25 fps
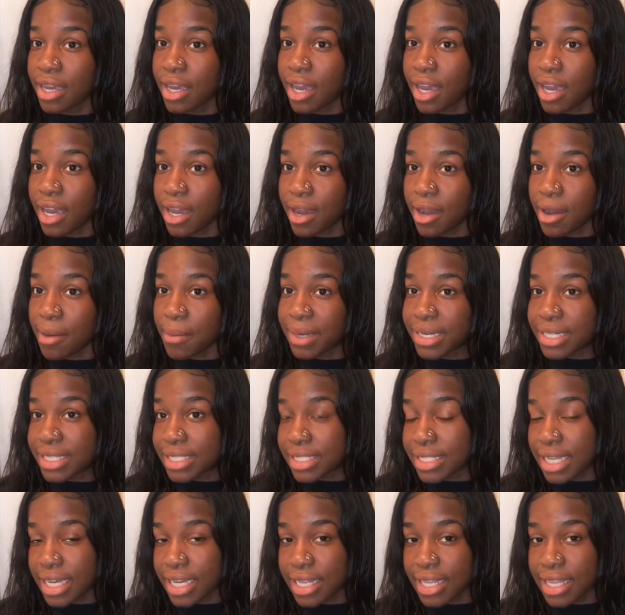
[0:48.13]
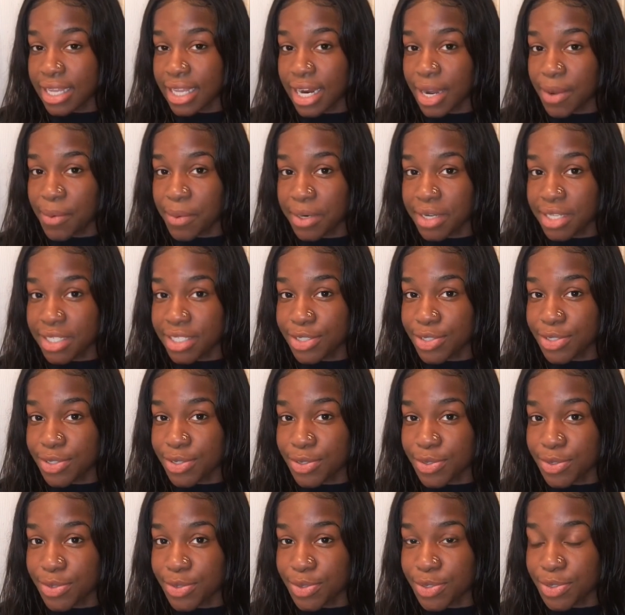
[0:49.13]
I decided that I wanted
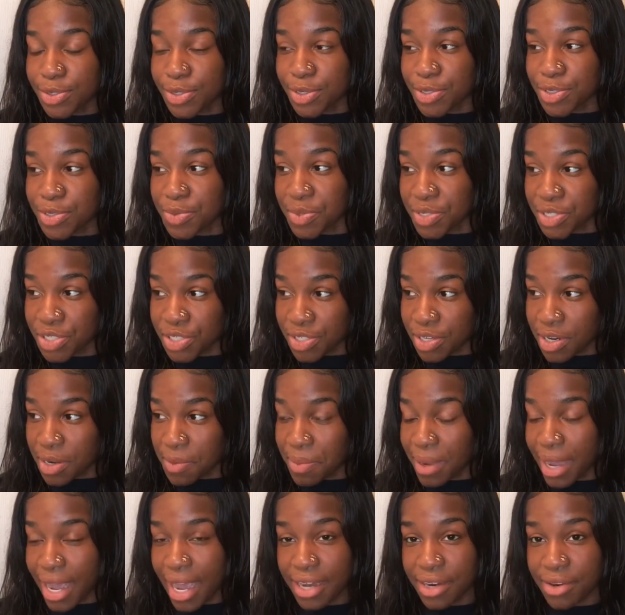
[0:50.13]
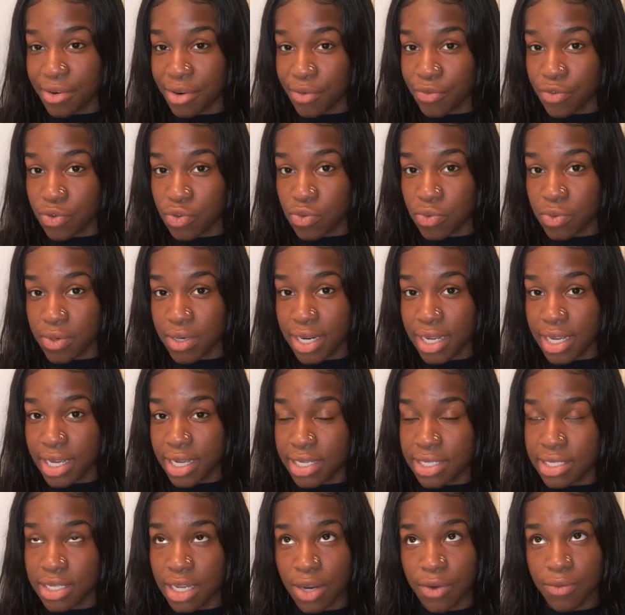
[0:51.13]
to, switch it up. I had it on for 3
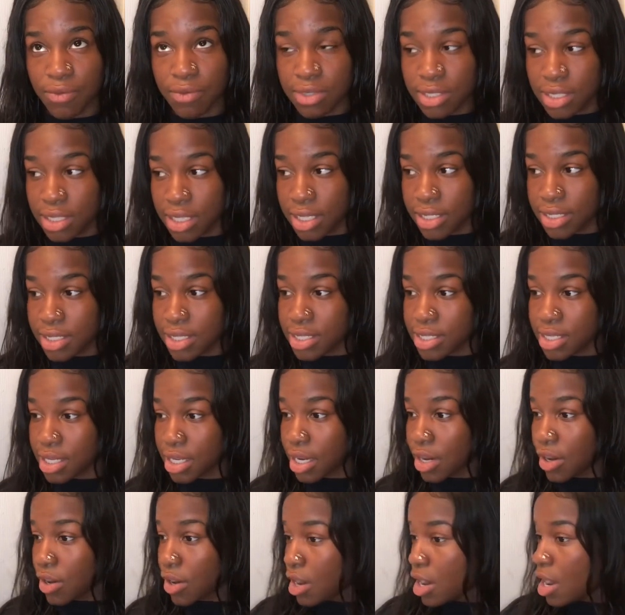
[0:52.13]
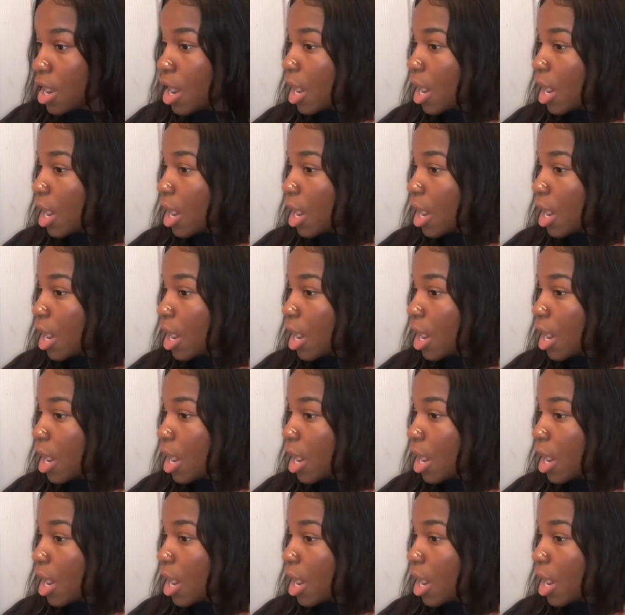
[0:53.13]
days. I really like this hair.